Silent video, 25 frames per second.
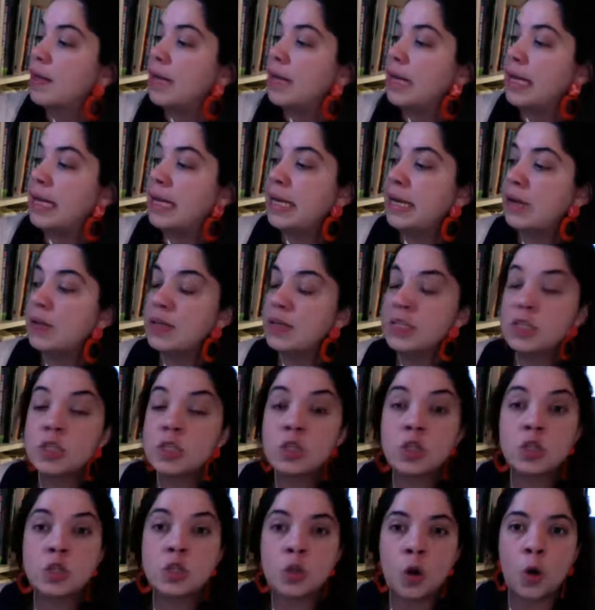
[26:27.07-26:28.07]
And then it was
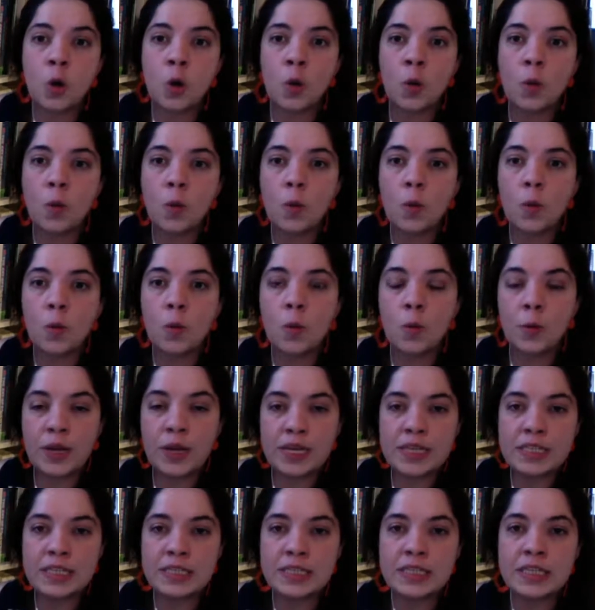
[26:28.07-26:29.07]
so
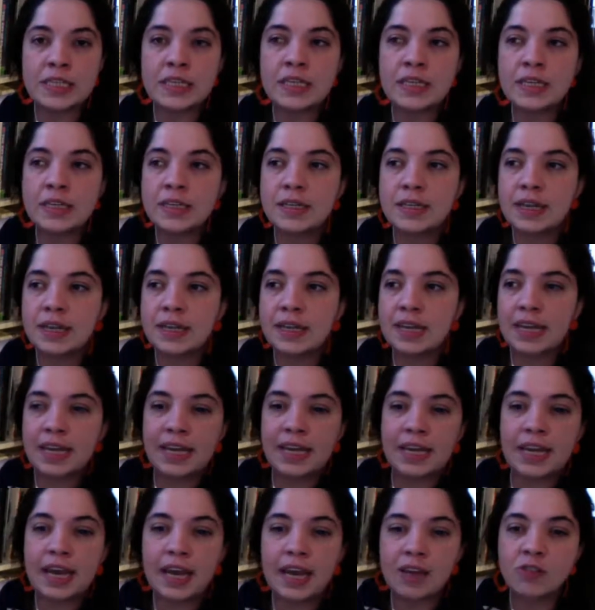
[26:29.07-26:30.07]
windy that the
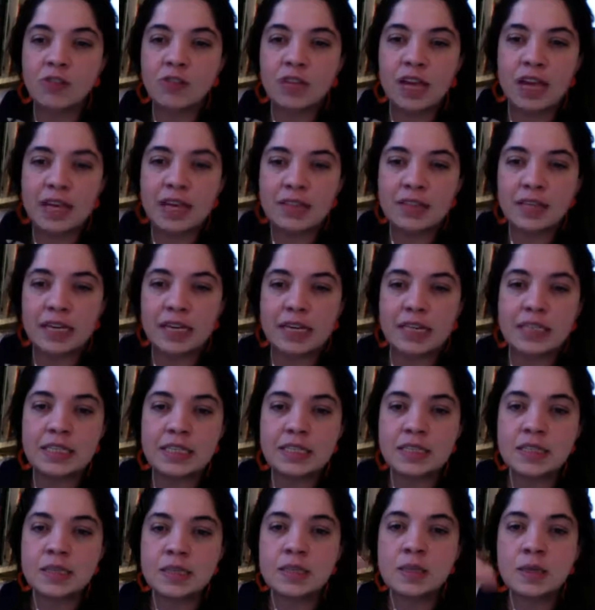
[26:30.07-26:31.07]
lake actually has like
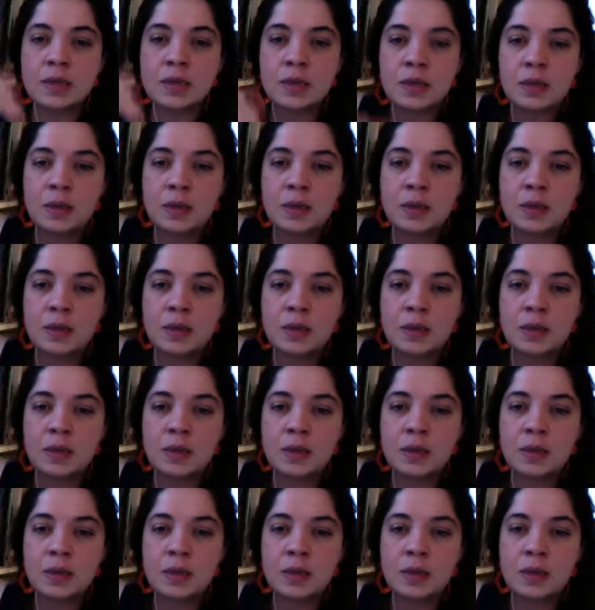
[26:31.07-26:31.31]
this